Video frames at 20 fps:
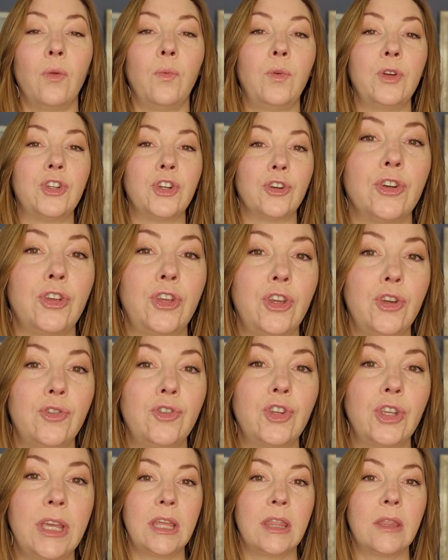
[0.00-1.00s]
which are
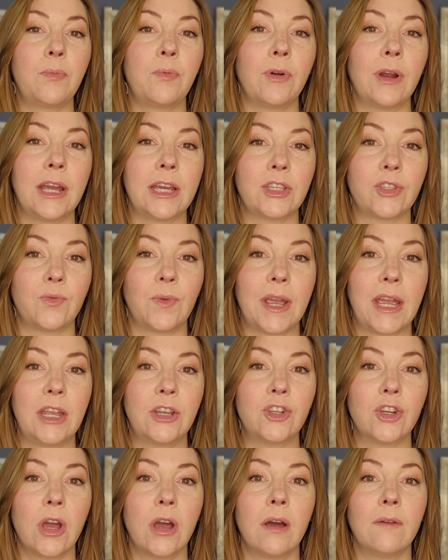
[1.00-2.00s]
usually price
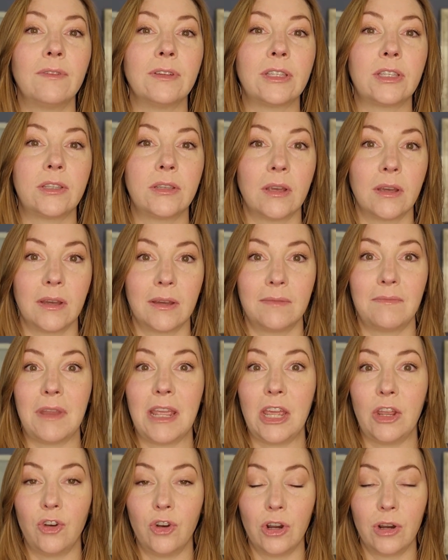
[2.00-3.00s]
range of an
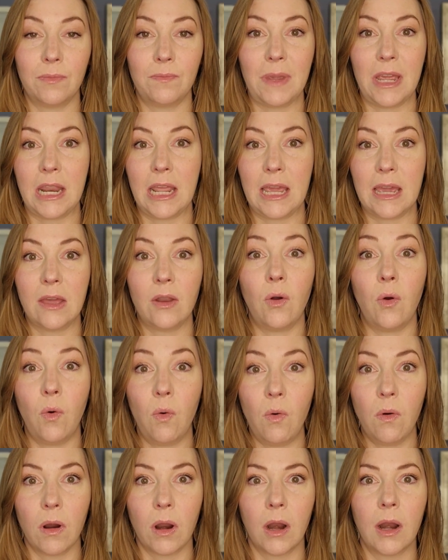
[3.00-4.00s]
intermediate
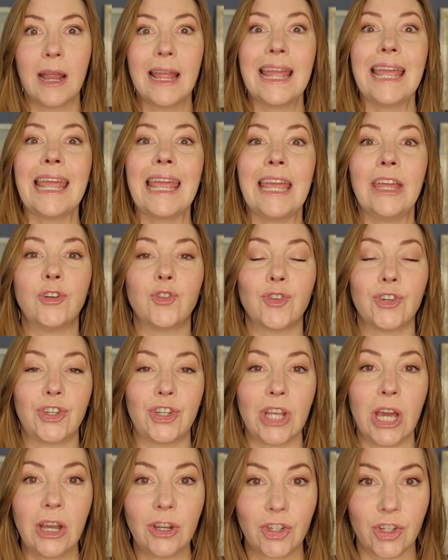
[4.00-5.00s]
or
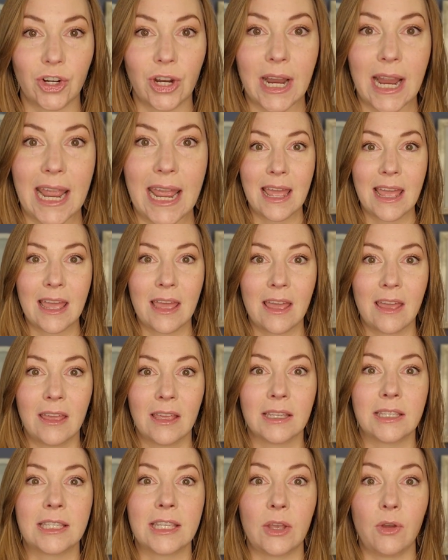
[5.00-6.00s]
introductory
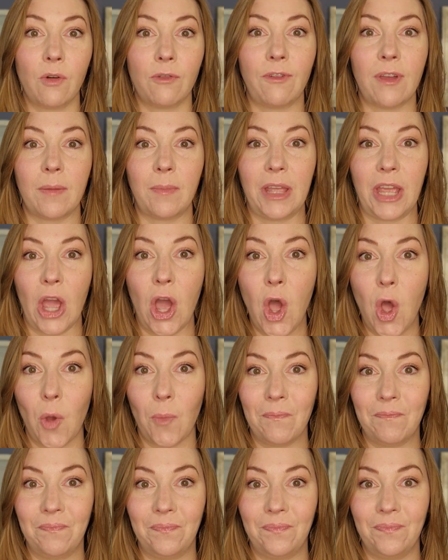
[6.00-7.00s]
single-family home.